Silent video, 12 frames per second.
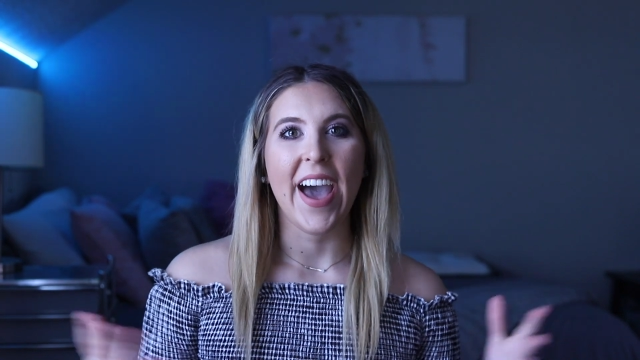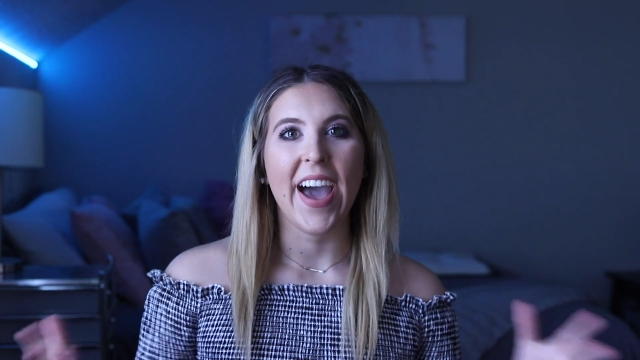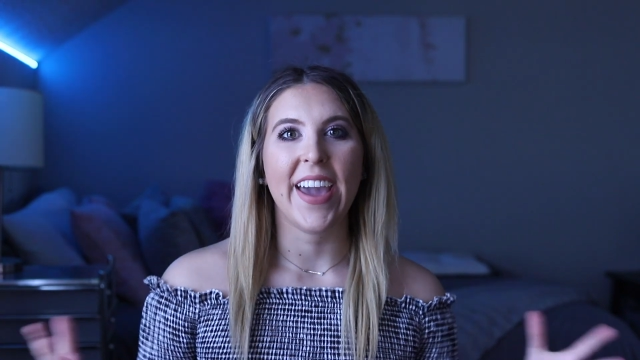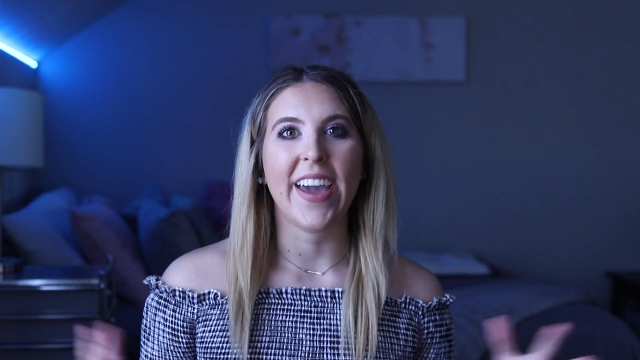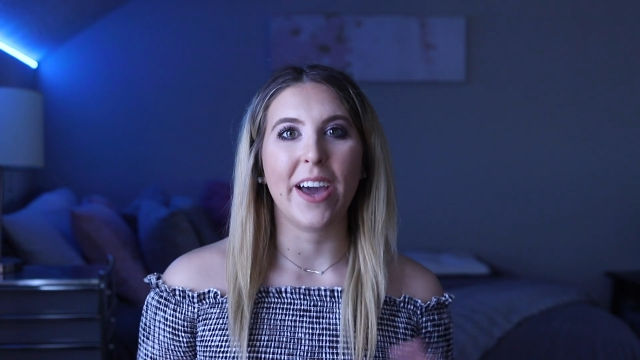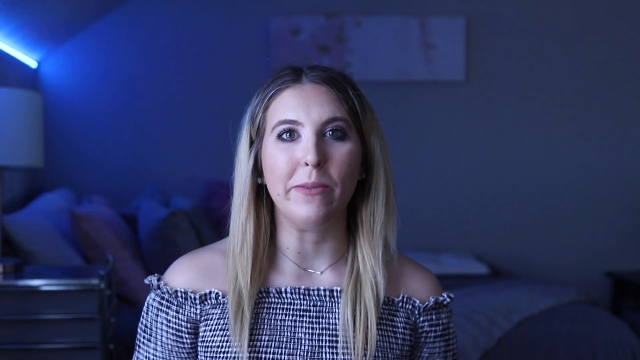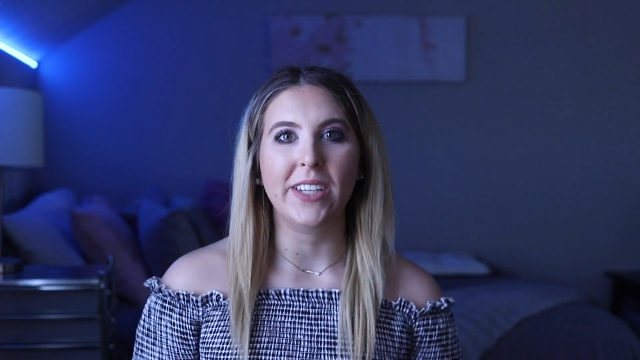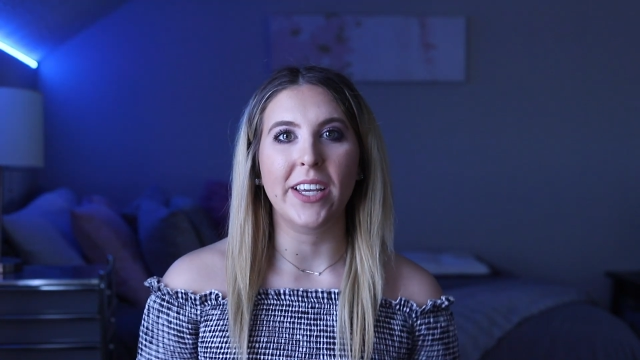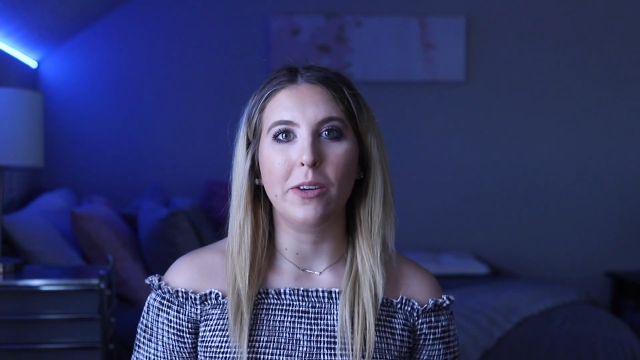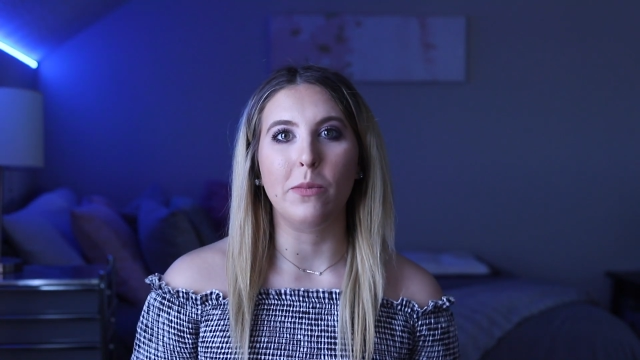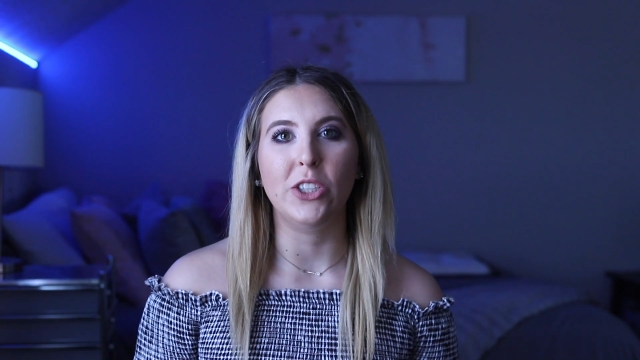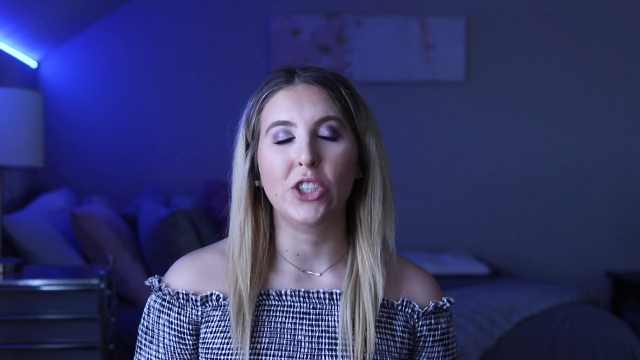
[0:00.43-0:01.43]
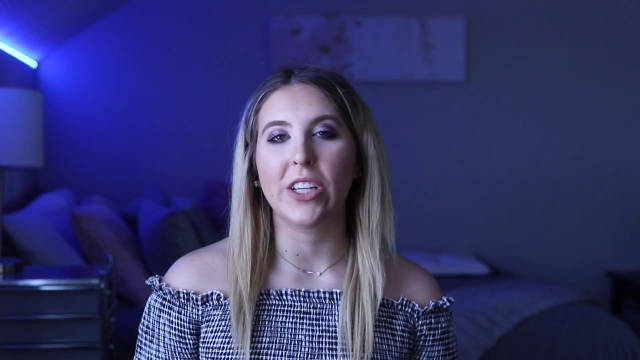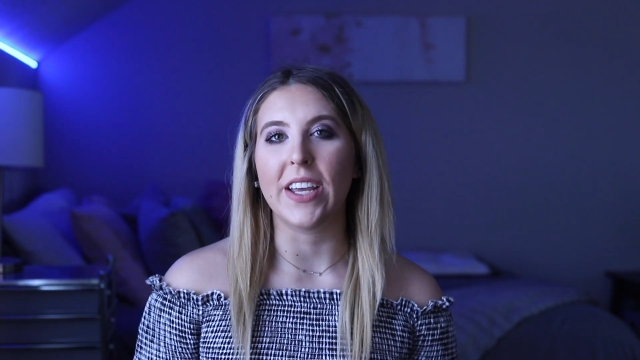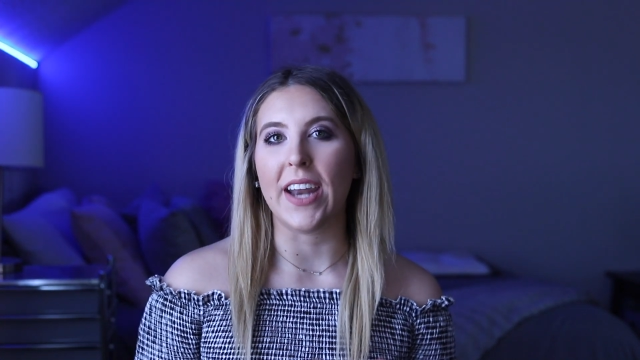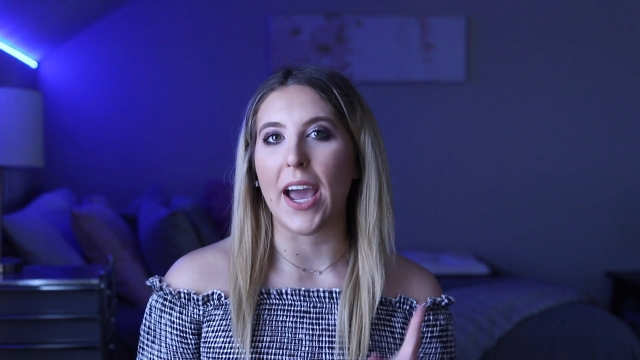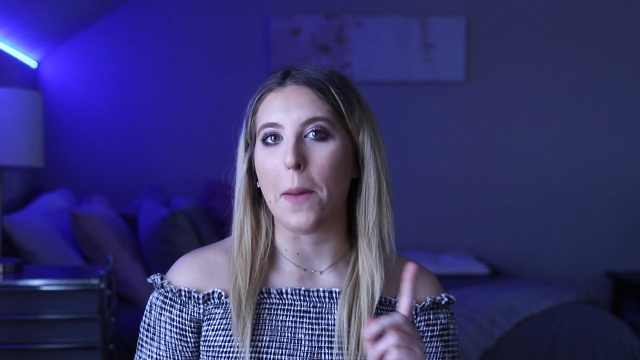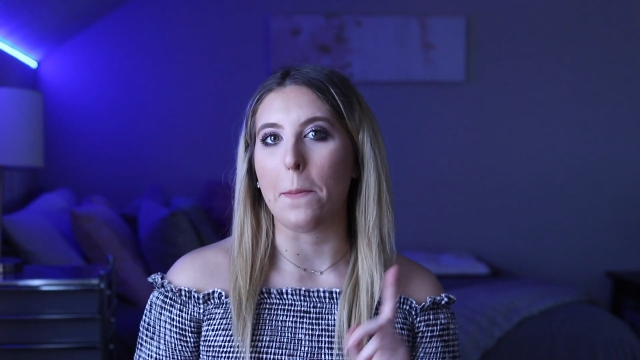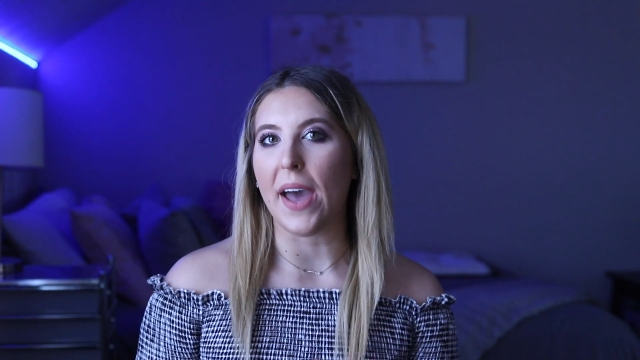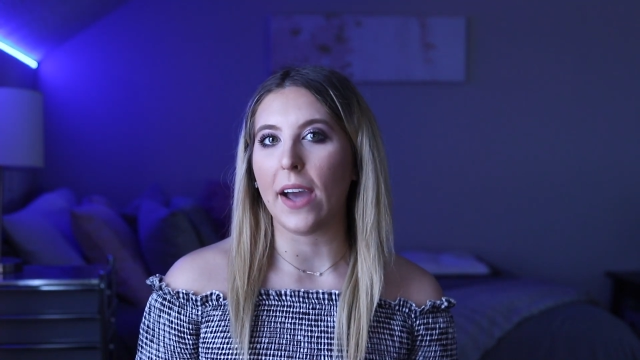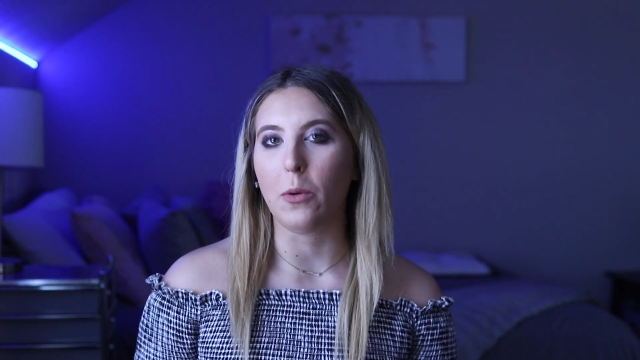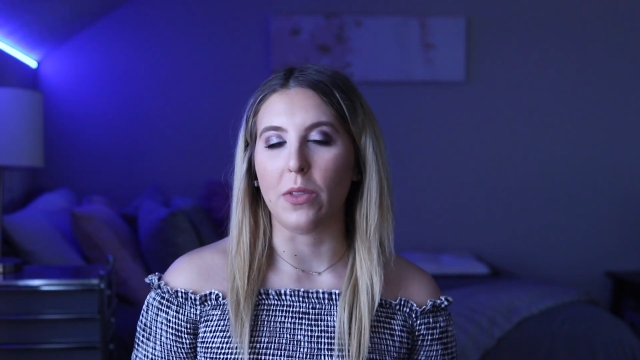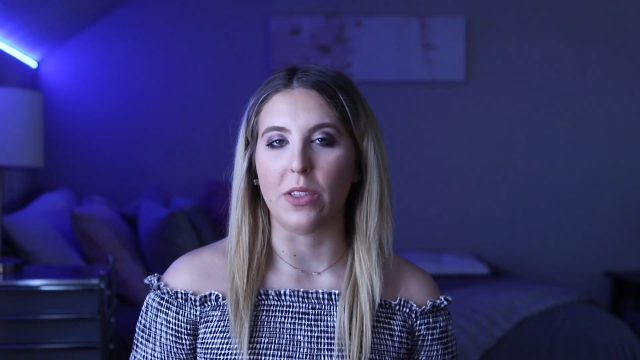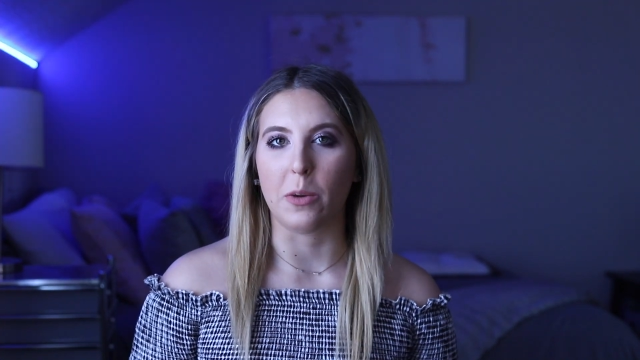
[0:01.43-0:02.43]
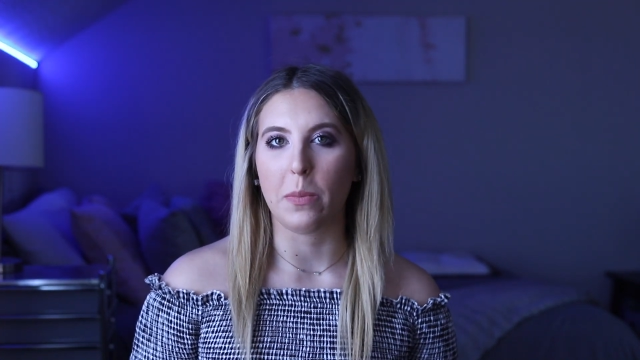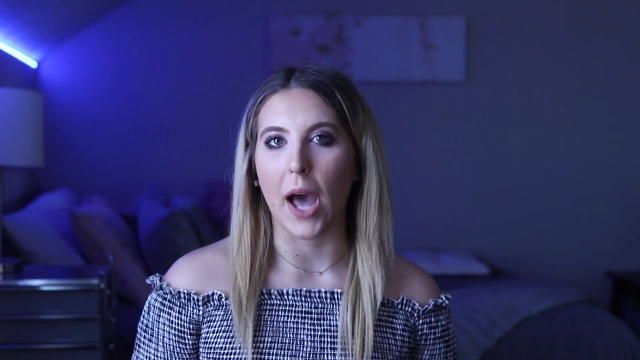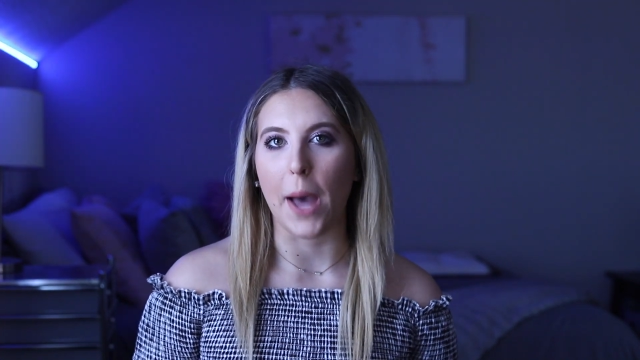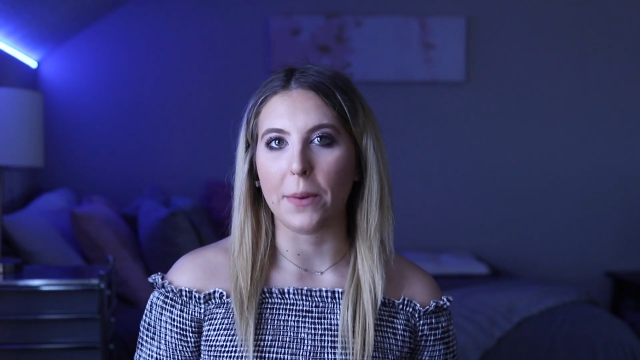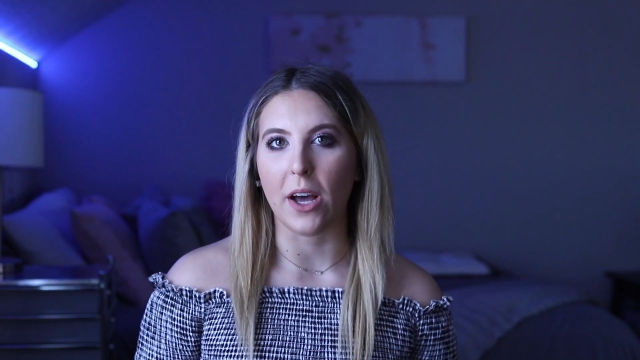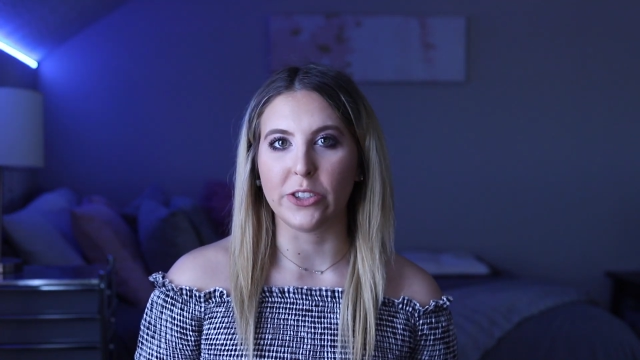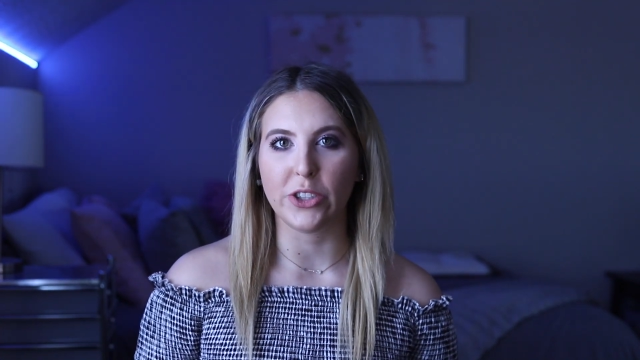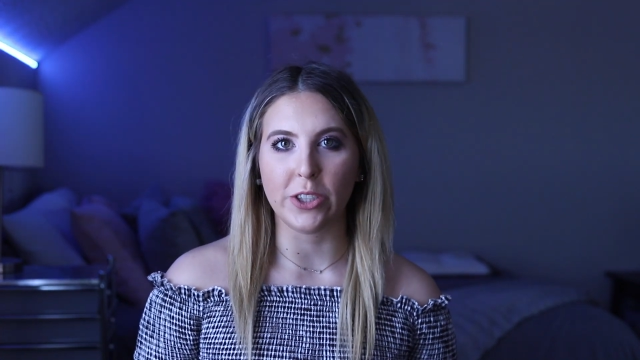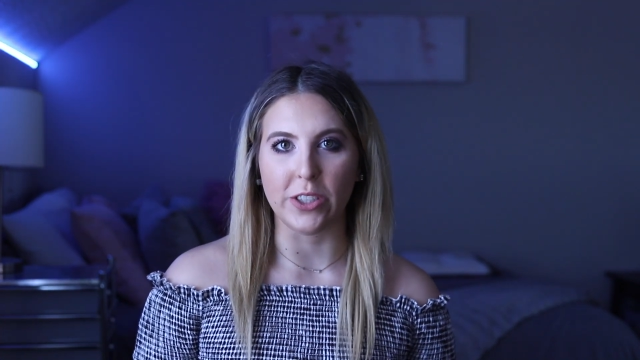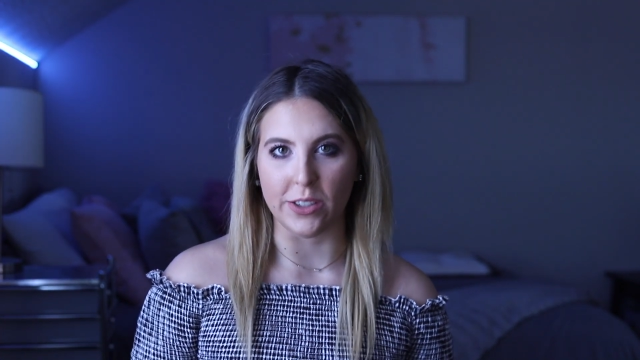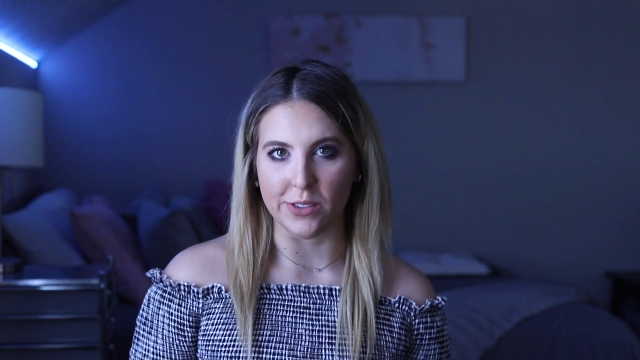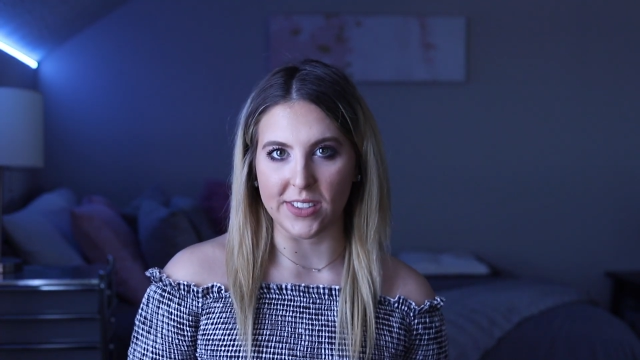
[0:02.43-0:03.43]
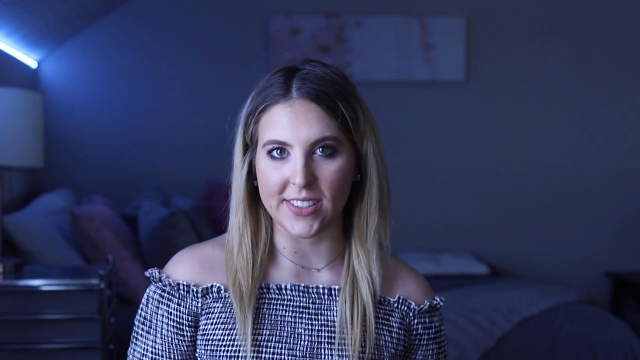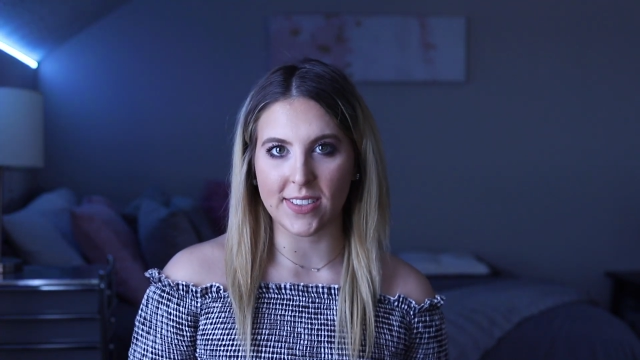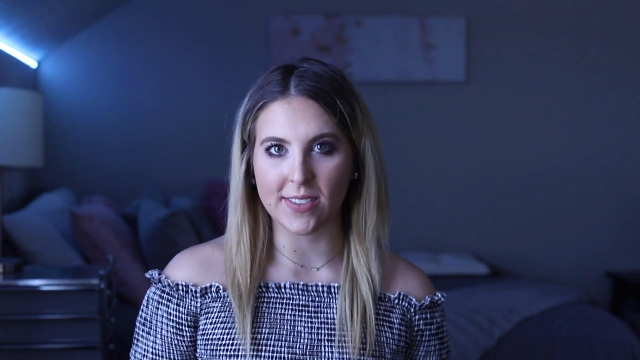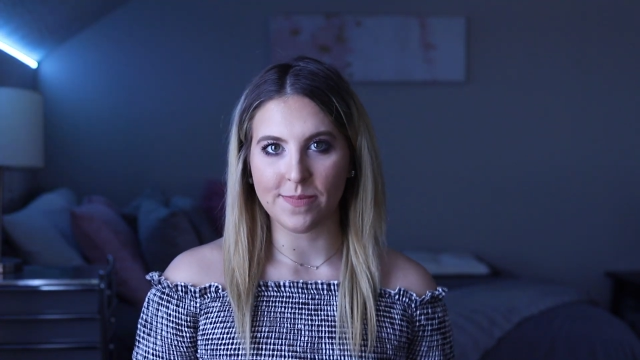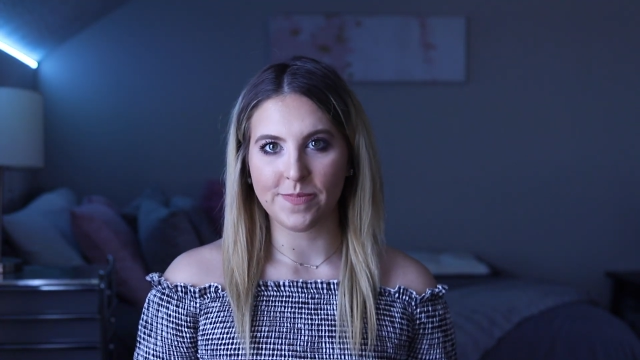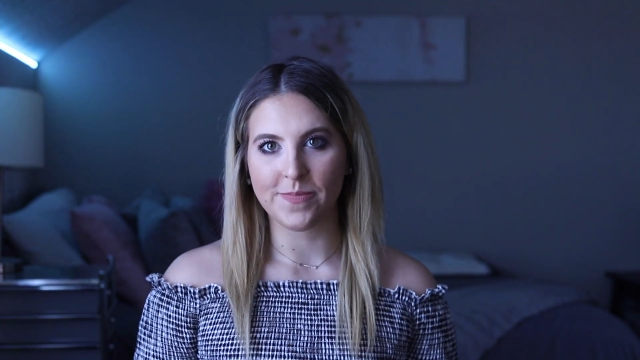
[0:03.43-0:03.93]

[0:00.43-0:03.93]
Hi, I'm Taylor Mitchell and I am back with your pop culture news.